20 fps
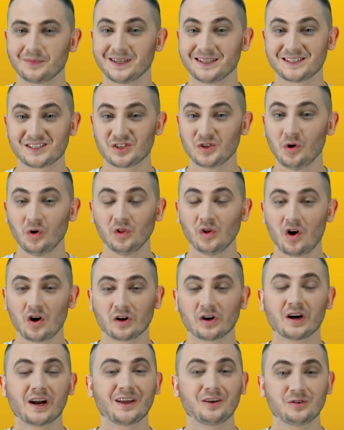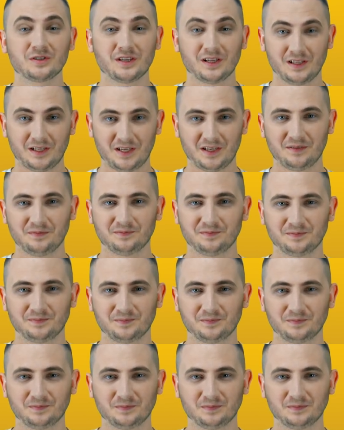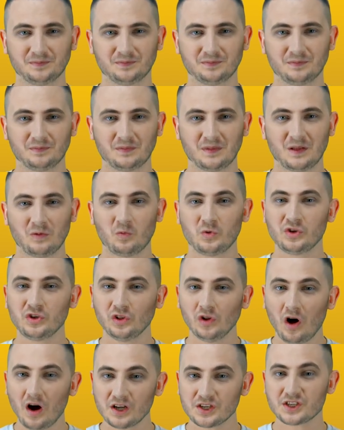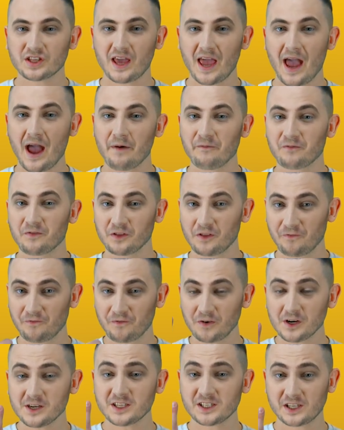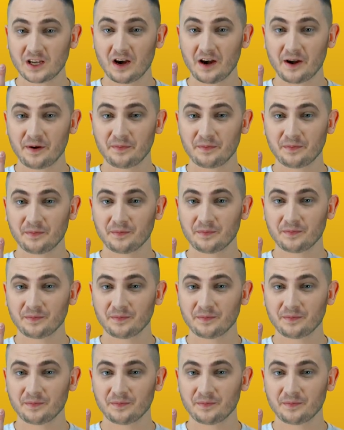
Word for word: It's no longer a utility. When you launch the app for the first time,